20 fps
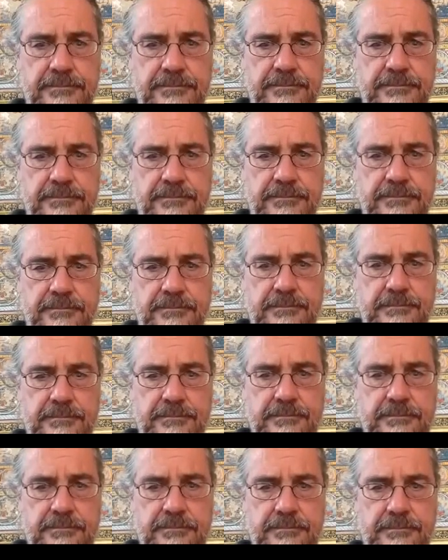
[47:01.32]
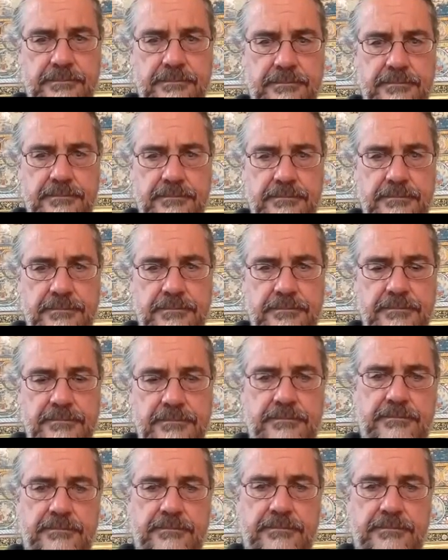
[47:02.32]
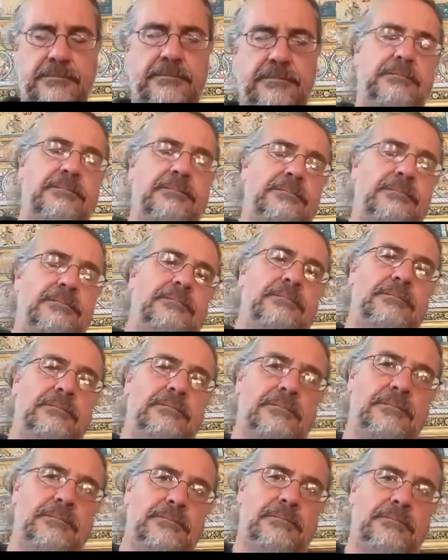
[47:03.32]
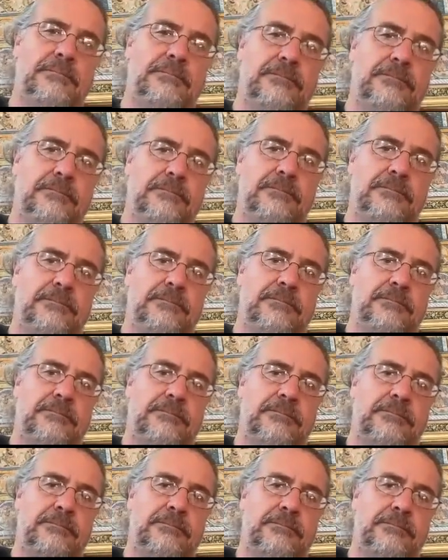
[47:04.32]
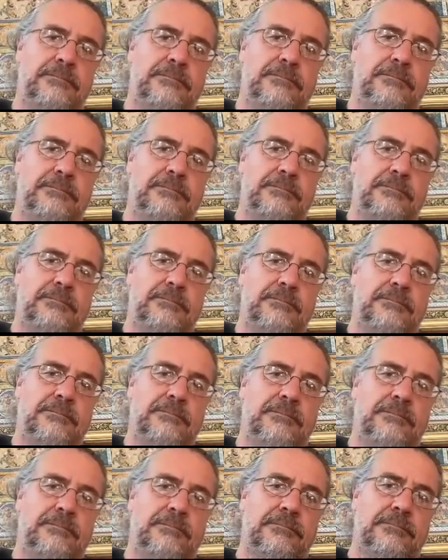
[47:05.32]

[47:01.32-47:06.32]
This person isn't speaking.